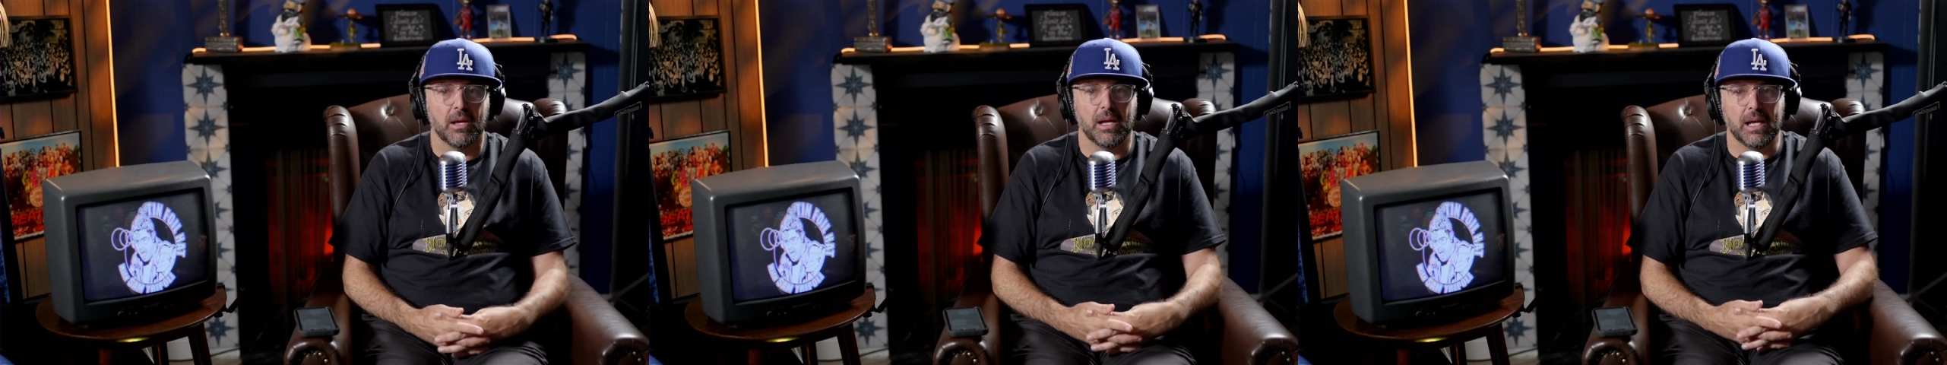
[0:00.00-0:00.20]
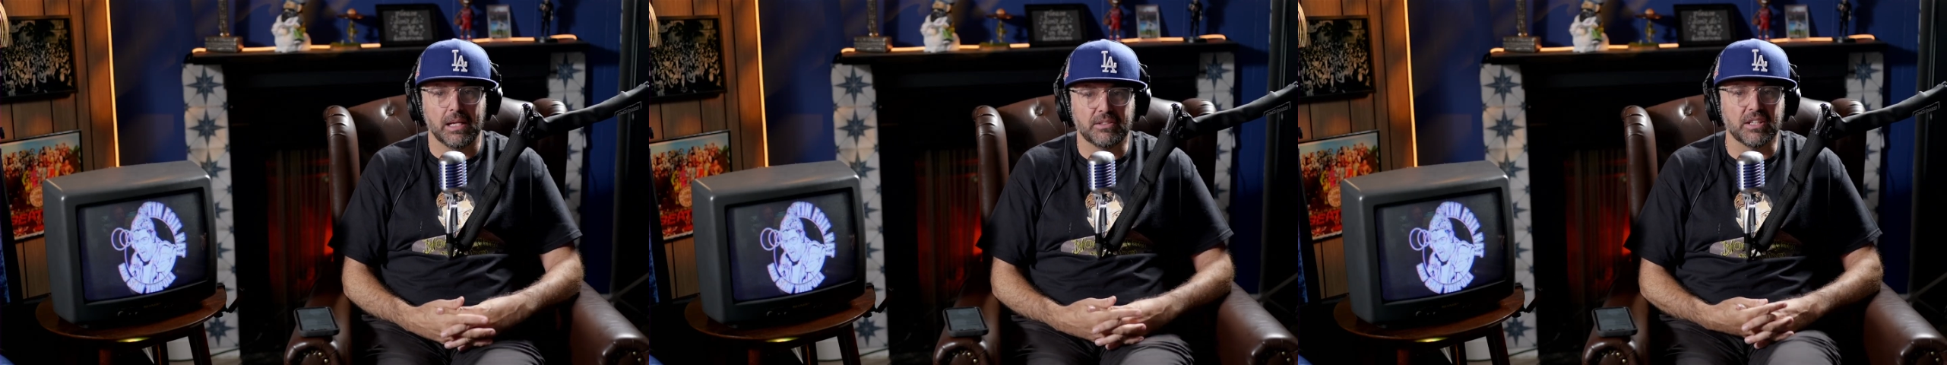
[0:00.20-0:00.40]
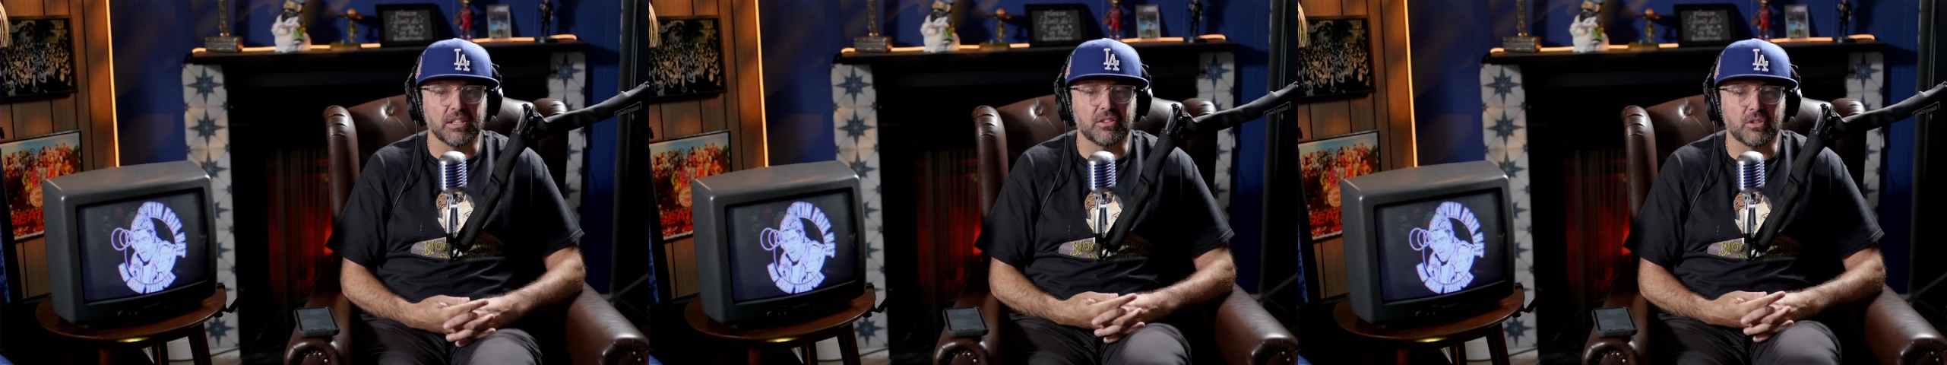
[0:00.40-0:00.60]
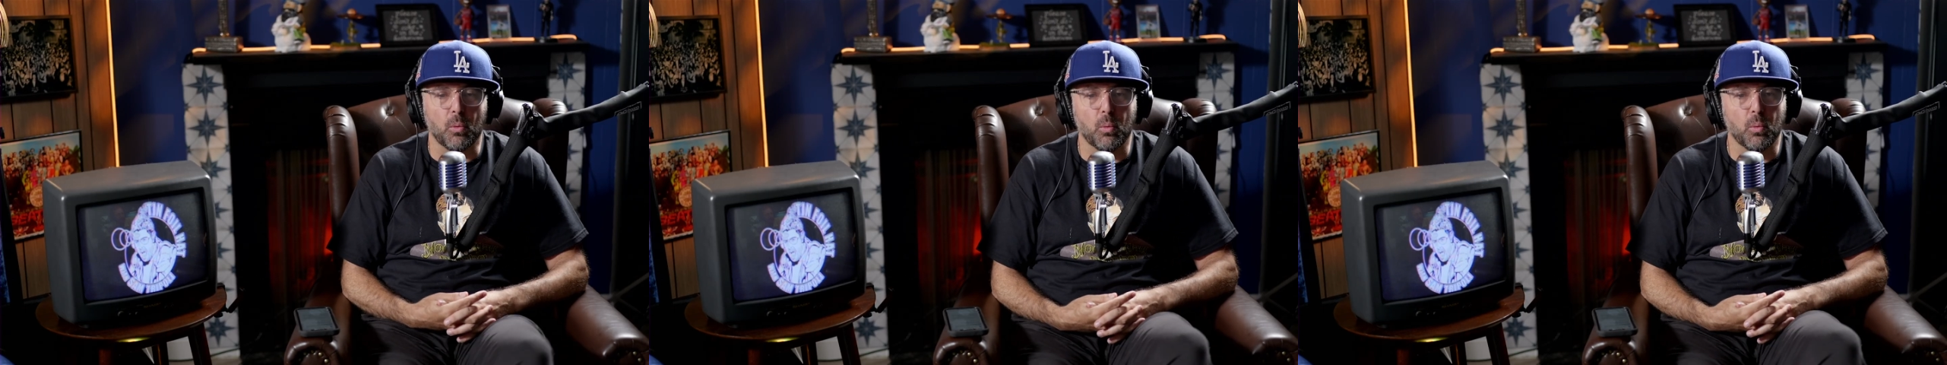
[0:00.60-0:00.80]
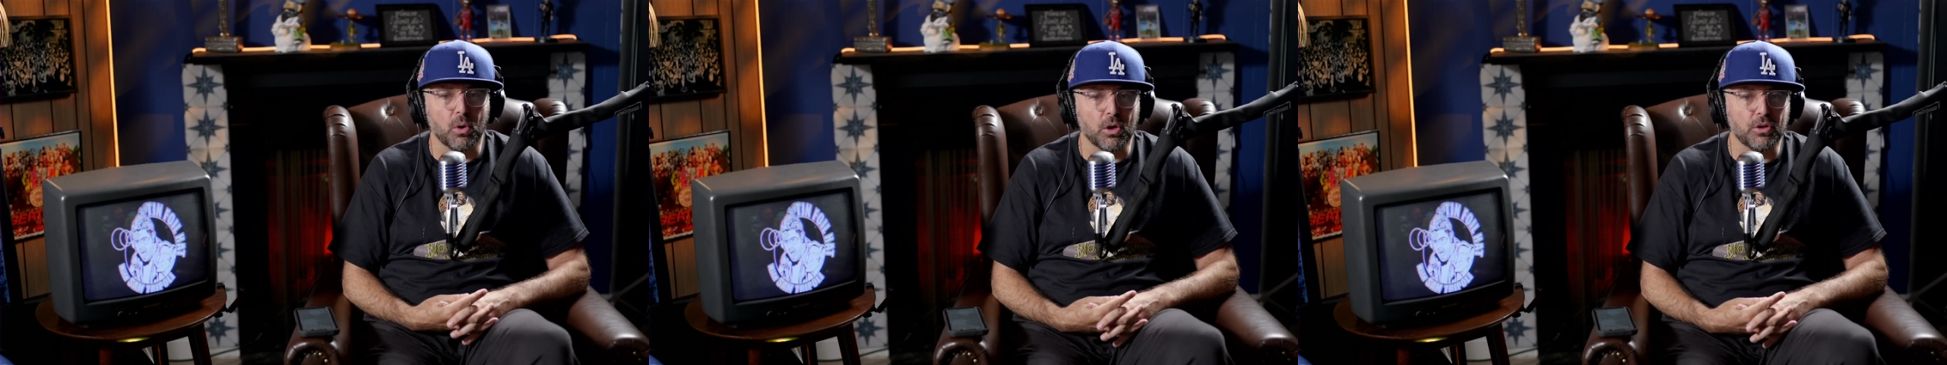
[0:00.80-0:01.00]
is it the
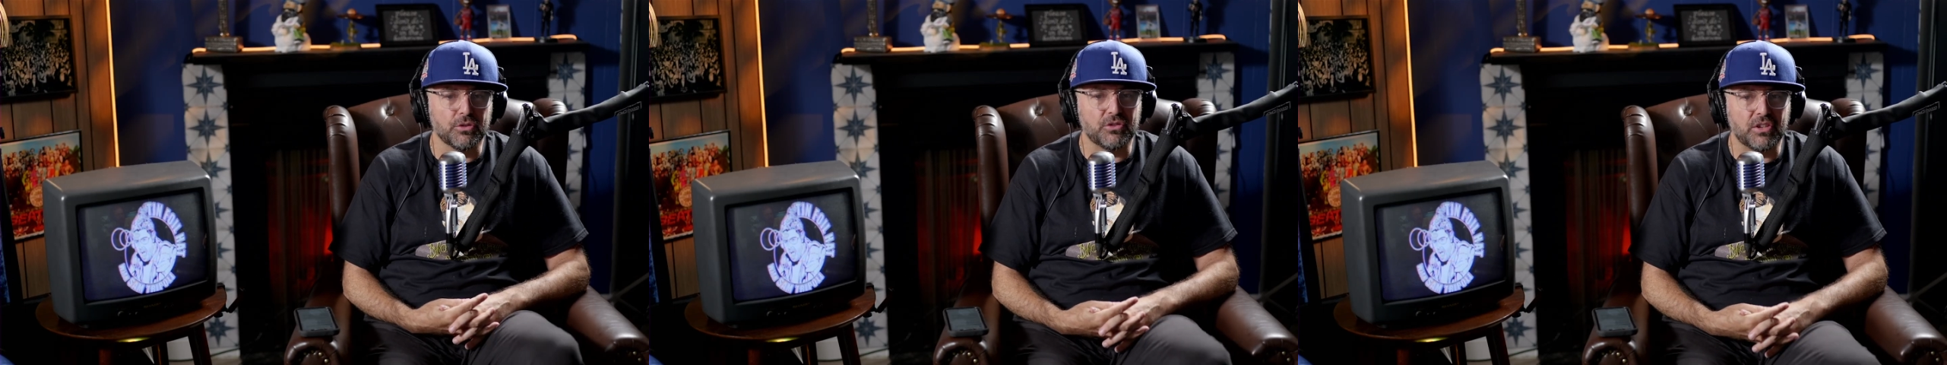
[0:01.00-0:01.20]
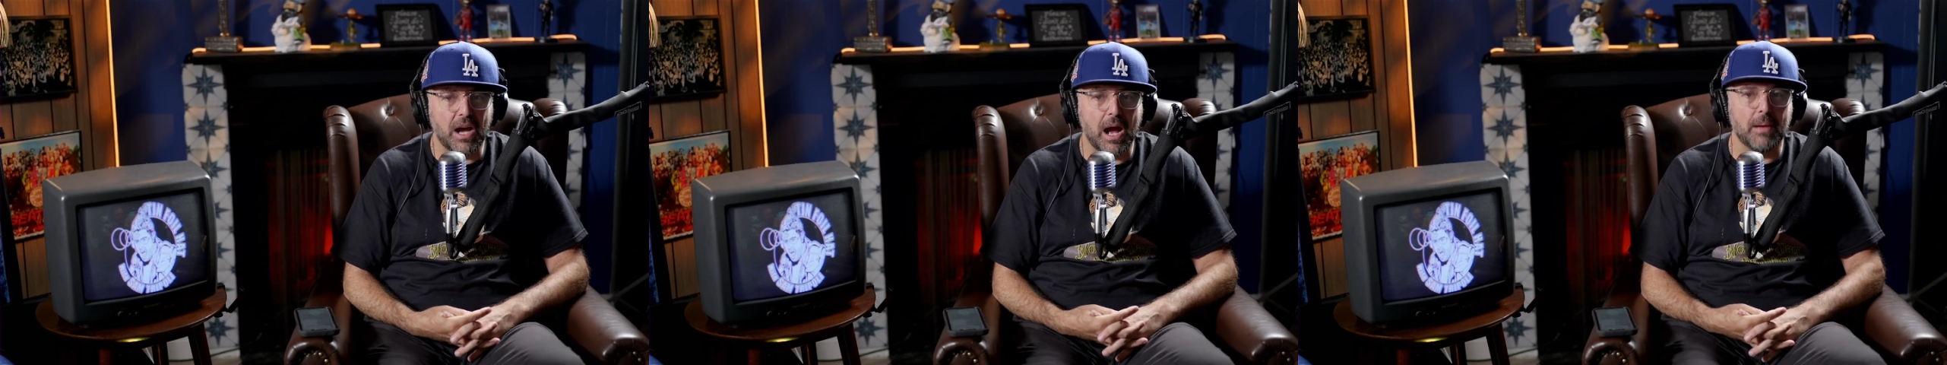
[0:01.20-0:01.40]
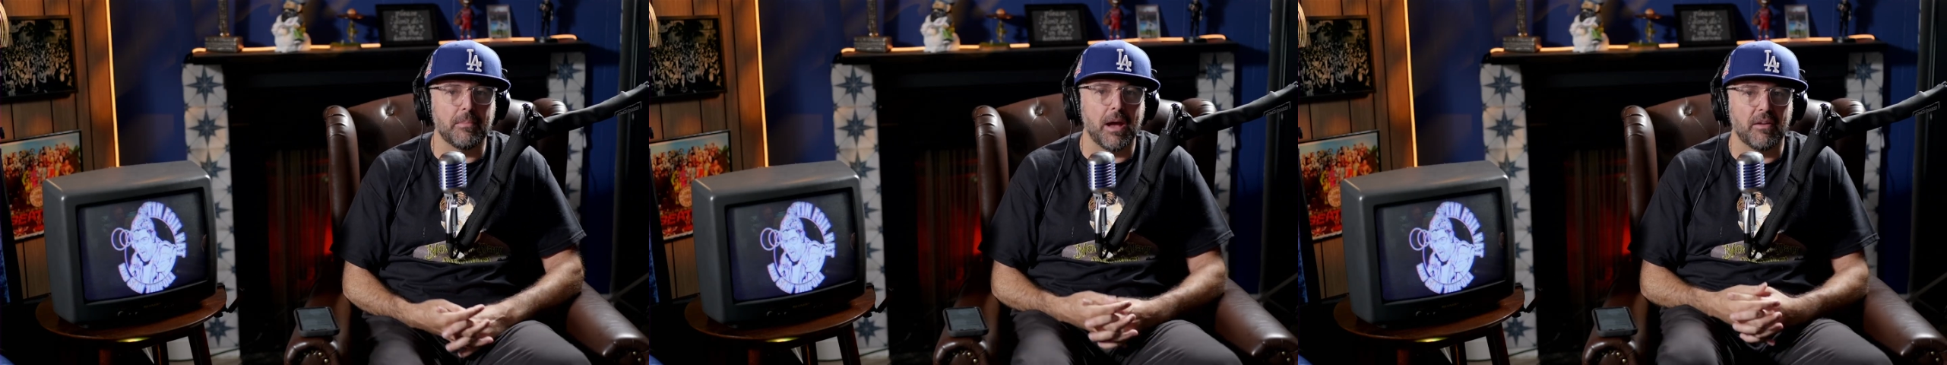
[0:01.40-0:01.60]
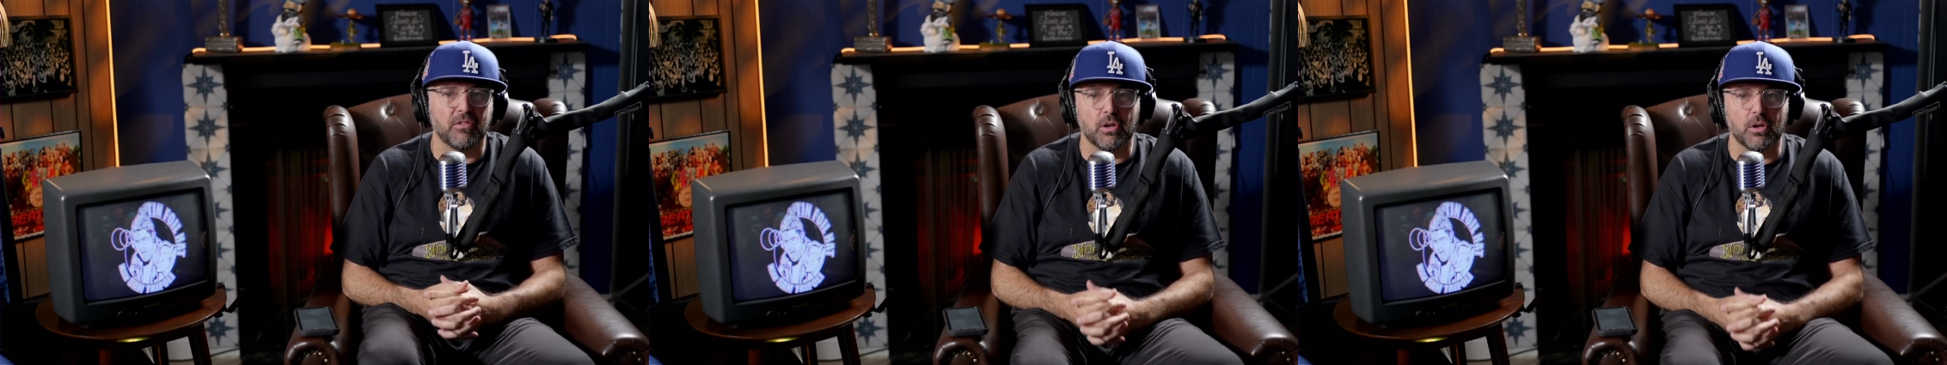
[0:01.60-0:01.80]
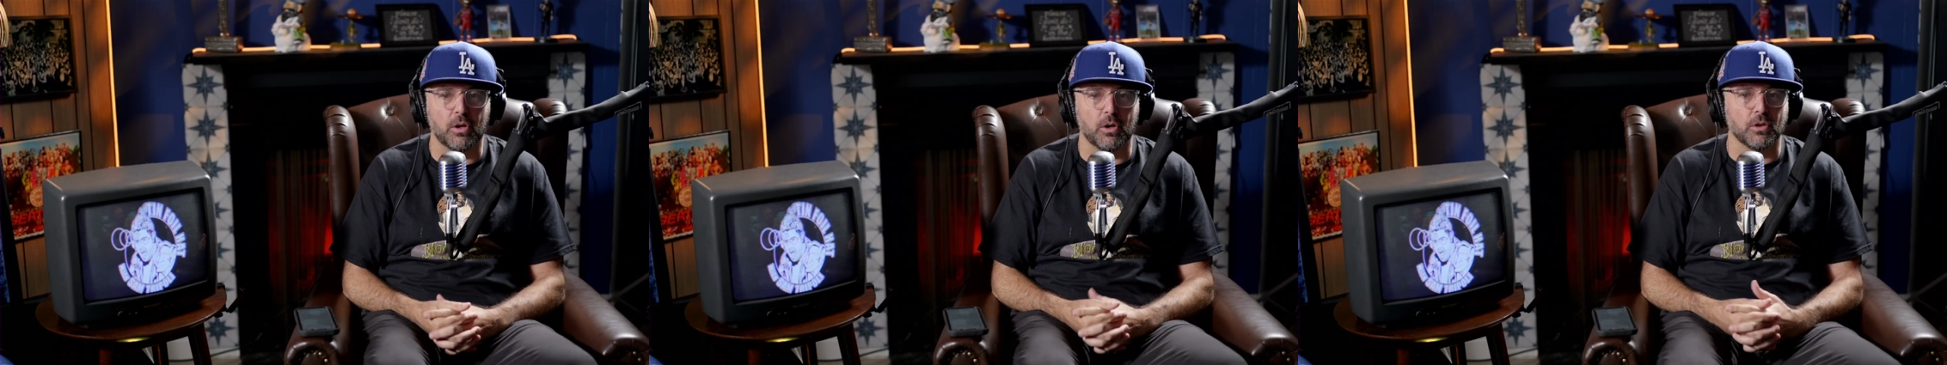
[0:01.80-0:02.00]
worst time ever,